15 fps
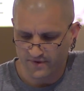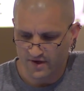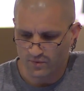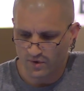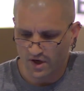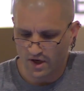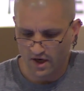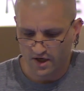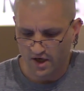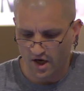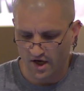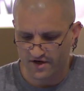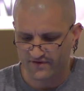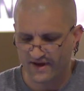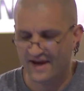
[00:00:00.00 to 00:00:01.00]
they were a
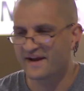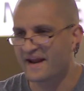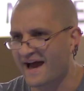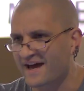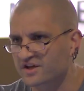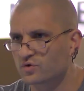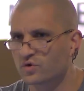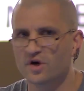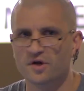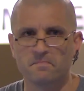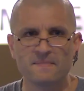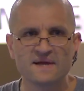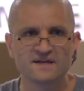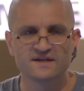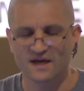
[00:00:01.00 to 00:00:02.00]
kind of inadequate,
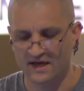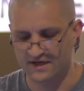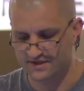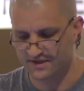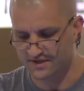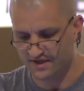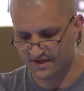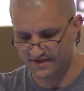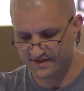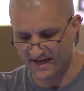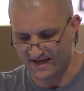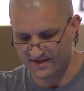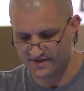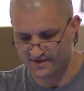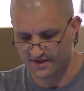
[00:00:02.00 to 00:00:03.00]
mediated,
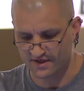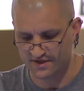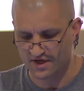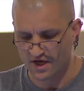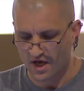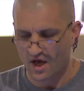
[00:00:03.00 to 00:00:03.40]
contested